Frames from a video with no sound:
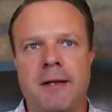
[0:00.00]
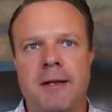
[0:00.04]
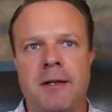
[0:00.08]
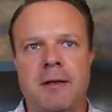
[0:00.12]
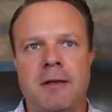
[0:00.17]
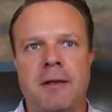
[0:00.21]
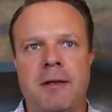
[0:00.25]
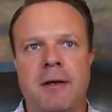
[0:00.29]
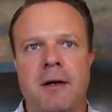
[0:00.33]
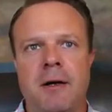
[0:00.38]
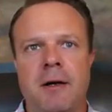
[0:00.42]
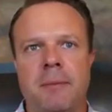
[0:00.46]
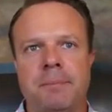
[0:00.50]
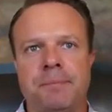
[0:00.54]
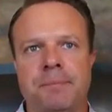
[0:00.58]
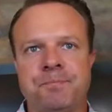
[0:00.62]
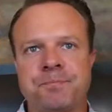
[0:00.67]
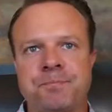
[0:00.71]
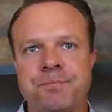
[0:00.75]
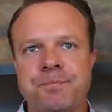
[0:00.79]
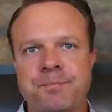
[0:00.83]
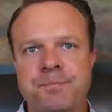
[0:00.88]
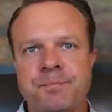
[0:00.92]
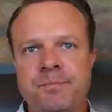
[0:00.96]
And,
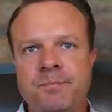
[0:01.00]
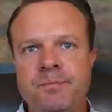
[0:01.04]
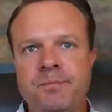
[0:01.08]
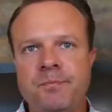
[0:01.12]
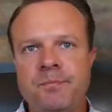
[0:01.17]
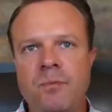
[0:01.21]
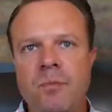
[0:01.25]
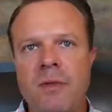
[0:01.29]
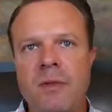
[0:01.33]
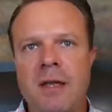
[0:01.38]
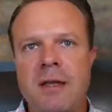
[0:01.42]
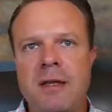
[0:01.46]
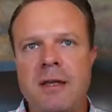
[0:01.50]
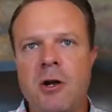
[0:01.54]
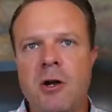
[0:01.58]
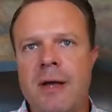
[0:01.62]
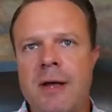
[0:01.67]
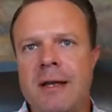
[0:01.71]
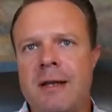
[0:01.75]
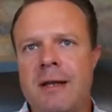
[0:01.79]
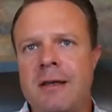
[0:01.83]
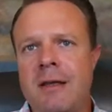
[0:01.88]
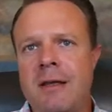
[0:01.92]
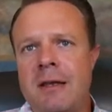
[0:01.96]

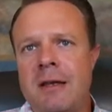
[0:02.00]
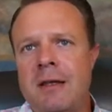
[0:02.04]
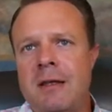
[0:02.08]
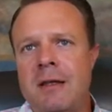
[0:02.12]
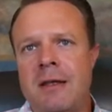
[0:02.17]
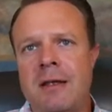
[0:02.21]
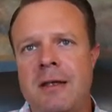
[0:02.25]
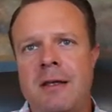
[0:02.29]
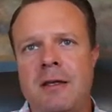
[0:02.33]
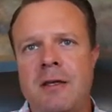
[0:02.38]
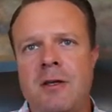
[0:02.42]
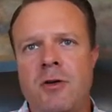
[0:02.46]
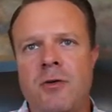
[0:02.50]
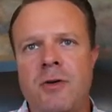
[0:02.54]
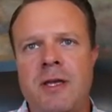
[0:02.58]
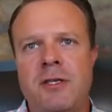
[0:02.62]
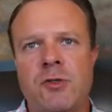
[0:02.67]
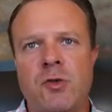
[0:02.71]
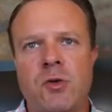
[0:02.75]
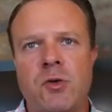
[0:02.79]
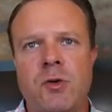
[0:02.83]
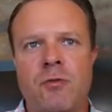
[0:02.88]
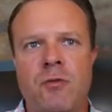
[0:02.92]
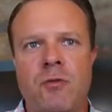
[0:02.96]
he
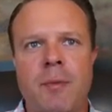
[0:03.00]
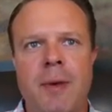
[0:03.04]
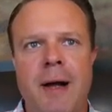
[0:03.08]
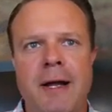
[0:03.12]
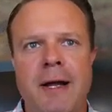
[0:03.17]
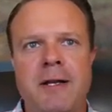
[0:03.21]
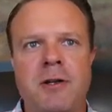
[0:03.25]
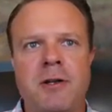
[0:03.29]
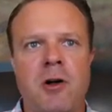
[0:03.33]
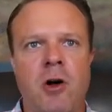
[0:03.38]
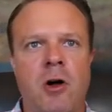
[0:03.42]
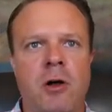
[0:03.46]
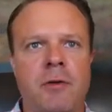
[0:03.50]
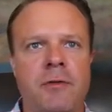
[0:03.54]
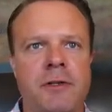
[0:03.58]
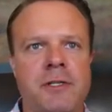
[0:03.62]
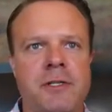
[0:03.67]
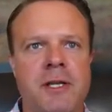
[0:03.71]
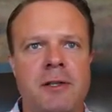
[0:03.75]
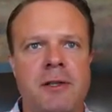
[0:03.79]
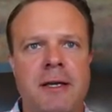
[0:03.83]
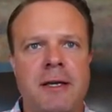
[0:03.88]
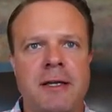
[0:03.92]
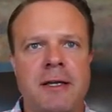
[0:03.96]
sort of reminded all of us
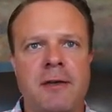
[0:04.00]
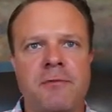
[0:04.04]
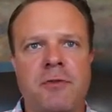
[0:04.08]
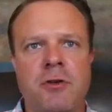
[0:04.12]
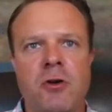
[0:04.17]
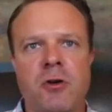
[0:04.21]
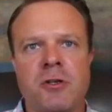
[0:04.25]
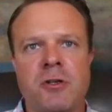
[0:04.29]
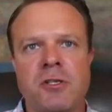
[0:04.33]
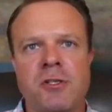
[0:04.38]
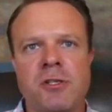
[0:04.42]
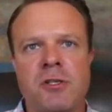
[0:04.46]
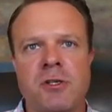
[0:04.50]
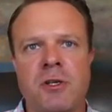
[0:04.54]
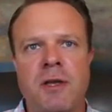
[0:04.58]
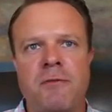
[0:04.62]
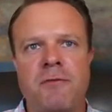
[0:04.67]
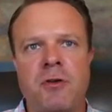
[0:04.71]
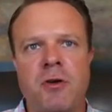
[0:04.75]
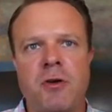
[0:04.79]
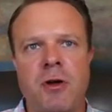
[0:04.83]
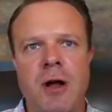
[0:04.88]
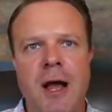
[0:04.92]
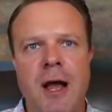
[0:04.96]
that, like, if
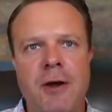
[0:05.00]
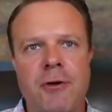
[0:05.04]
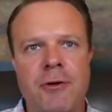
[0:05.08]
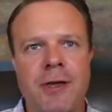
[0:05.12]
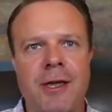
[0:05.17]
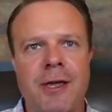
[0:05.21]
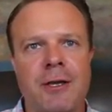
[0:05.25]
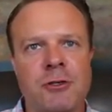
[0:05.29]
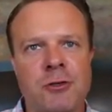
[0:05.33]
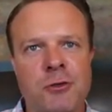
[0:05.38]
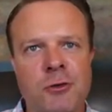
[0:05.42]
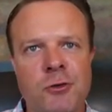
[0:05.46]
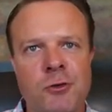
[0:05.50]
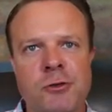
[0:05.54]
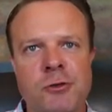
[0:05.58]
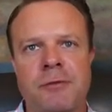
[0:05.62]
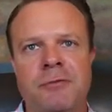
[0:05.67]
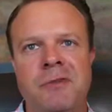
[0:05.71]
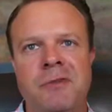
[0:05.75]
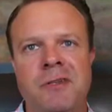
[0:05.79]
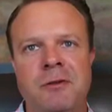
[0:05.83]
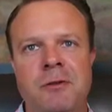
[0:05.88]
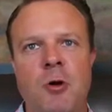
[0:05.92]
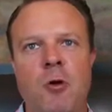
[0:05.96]
you're hiring
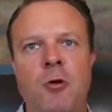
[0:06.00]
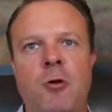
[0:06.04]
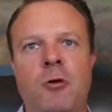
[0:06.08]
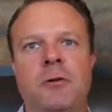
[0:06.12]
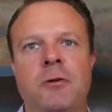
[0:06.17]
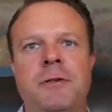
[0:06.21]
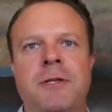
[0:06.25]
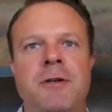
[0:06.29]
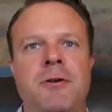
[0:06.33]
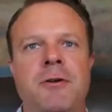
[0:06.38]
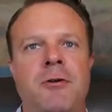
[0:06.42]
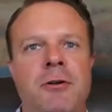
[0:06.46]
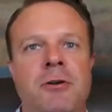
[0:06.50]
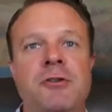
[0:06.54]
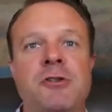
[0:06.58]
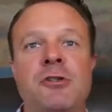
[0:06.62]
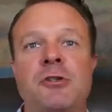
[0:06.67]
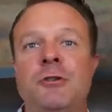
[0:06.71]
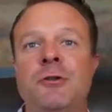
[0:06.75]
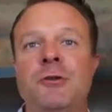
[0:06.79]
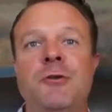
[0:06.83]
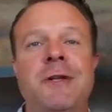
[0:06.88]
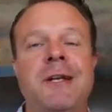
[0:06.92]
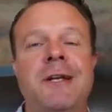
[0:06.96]
exclusively locally, you're
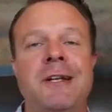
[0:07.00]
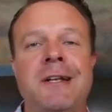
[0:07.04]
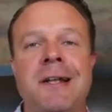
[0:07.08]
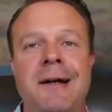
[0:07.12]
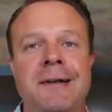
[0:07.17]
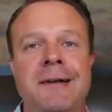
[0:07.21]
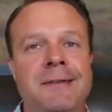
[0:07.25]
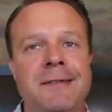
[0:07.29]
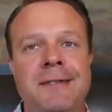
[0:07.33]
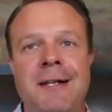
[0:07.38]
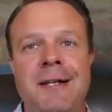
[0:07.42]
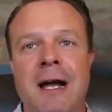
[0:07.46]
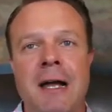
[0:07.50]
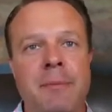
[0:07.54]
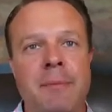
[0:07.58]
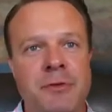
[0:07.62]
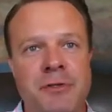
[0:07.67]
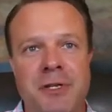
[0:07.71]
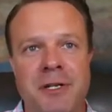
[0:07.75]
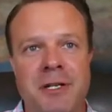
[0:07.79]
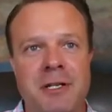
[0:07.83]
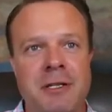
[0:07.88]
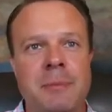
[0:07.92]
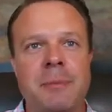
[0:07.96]
excluding
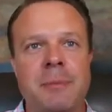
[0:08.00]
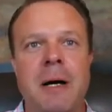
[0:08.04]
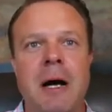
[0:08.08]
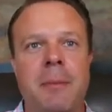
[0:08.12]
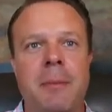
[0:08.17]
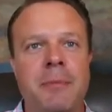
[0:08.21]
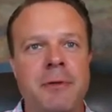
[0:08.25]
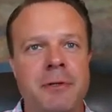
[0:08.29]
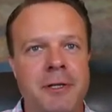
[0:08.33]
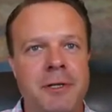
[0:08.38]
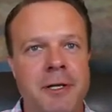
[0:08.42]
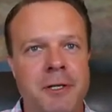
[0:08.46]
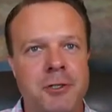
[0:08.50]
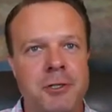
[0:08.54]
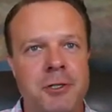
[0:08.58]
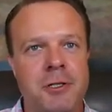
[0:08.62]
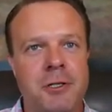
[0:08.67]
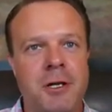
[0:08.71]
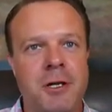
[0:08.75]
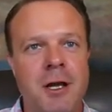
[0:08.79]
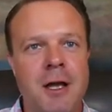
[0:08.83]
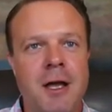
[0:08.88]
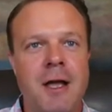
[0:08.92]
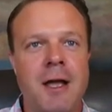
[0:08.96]
99% of the
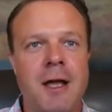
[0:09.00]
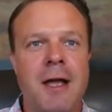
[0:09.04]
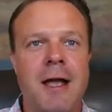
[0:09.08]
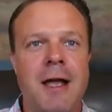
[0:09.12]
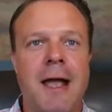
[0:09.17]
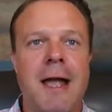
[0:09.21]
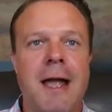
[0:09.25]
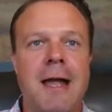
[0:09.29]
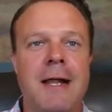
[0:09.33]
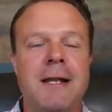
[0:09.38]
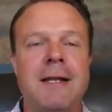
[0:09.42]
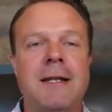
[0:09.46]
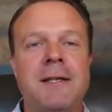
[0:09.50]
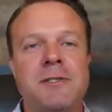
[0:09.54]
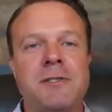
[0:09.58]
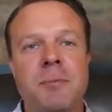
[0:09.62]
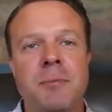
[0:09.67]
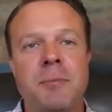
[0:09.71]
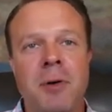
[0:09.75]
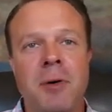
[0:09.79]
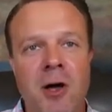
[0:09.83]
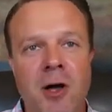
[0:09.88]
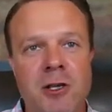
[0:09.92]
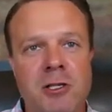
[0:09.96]
population, and it is
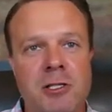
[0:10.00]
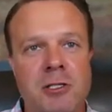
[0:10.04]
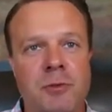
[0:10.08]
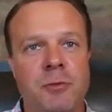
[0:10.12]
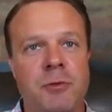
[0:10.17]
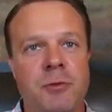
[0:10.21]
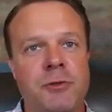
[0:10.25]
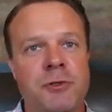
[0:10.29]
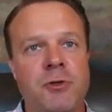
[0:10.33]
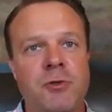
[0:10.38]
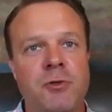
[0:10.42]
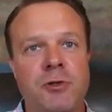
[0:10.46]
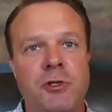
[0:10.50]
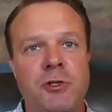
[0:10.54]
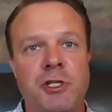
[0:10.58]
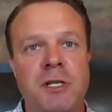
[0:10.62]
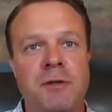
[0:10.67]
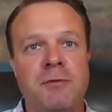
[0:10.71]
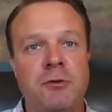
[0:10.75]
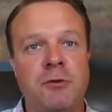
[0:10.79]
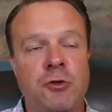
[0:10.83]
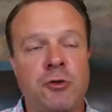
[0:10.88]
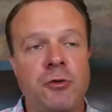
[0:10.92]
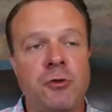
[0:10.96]
impossible to
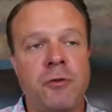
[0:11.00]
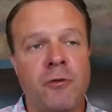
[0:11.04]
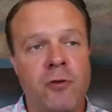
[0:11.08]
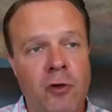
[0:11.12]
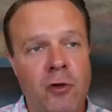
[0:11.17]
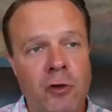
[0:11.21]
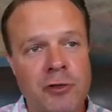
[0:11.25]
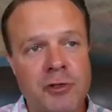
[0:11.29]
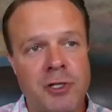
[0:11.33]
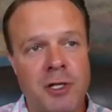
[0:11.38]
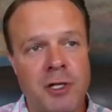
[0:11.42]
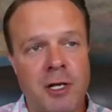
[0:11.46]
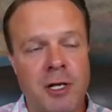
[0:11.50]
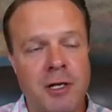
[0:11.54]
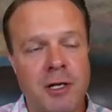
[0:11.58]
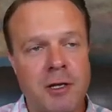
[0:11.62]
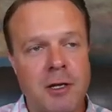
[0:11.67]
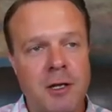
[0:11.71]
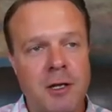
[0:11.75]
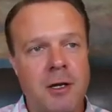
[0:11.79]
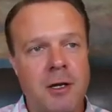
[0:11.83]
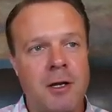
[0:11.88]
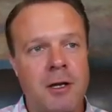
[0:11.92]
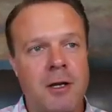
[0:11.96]
achieve true diversity,
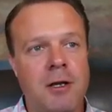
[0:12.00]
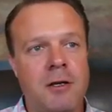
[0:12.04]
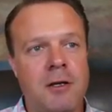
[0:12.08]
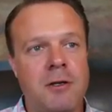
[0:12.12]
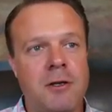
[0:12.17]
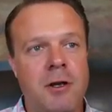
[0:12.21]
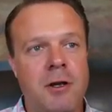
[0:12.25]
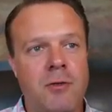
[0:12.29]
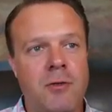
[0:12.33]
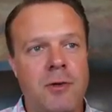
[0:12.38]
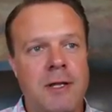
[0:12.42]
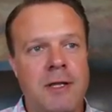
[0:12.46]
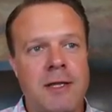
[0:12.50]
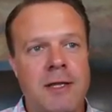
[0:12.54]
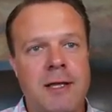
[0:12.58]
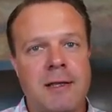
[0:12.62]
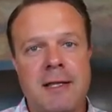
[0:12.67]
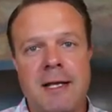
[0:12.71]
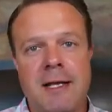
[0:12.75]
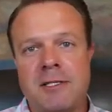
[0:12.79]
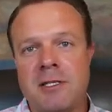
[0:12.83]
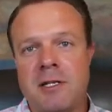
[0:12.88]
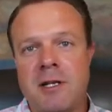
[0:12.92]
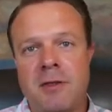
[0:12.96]

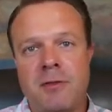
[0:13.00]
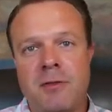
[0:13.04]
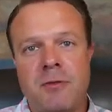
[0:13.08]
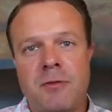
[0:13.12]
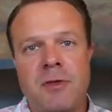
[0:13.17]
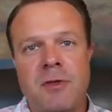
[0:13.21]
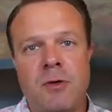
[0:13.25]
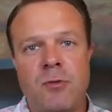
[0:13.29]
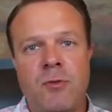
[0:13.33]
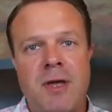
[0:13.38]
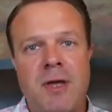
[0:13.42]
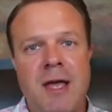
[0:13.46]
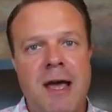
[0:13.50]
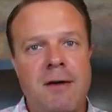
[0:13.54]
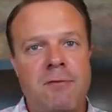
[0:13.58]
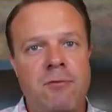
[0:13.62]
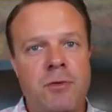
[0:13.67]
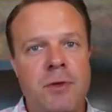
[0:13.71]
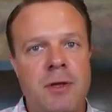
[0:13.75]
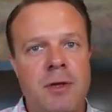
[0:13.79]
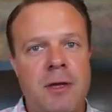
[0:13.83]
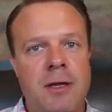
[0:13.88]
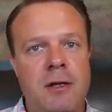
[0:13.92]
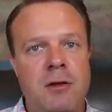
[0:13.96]
and that's another thing we
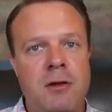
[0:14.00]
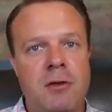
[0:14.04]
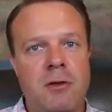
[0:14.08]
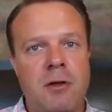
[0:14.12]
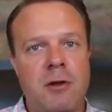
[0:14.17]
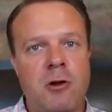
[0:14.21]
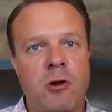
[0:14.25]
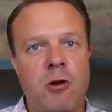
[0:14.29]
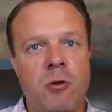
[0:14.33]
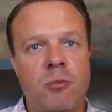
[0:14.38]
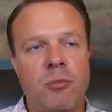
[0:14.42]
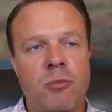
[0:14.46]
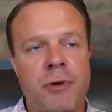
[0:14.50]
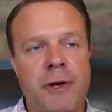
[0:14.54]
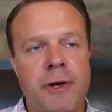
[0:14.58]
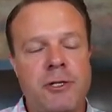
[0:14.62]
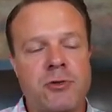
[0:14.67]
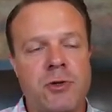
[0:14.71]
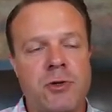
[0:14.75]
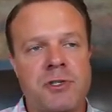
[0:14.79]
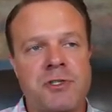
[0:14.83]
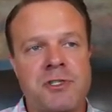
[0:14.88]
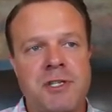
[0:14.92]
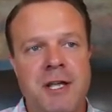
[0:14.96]
have in our
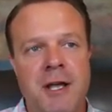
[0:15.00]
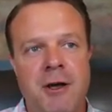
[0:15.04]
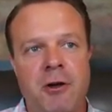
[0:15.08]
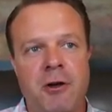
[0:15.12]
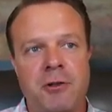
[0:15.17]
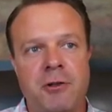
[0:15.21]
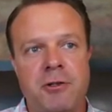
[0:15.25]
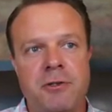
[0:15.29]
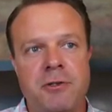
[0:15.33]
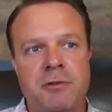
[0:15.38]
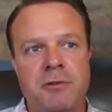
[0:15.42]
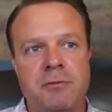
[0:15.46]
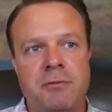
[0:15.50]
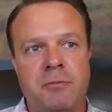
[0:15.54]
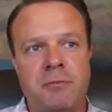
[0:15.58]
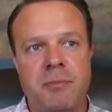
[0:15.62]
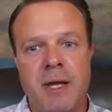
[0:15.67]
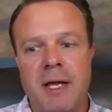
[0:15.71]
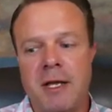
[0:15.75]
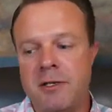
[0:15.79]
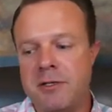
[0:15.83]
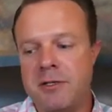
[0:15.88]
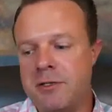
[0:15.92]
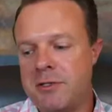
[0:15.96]
Braintrust
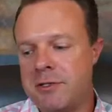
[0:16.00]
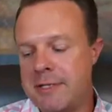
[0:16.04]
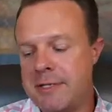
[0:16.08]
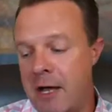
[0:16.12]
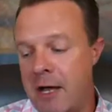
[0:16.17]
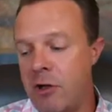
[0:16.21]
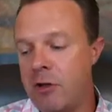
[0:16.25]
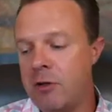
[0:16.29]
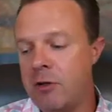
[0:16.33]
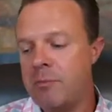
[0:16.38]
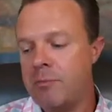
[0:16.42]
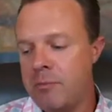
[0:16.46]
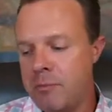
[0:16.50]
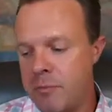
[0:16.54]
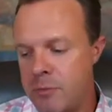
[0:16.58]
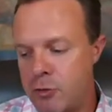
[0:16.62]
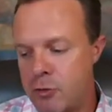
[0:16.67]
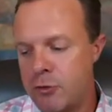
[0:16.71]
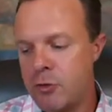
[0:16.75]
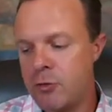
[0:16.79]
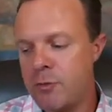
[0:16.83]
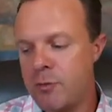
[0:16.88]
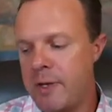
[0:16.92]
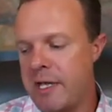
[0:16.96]
talent
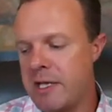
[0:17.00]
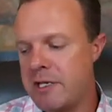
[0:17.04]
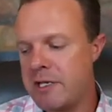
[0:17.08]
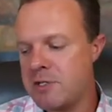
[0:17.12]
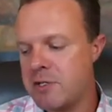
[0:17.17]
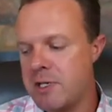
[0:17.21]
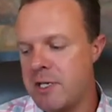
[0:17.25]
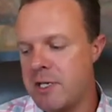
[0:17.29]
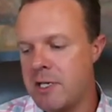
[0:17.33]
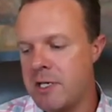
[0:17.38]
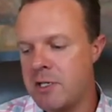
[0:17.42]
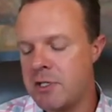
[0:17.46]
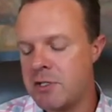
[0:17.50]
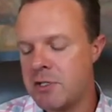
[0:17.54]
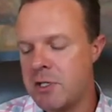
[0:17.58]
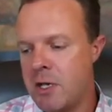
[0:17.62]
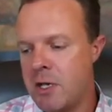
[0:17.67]
user base is,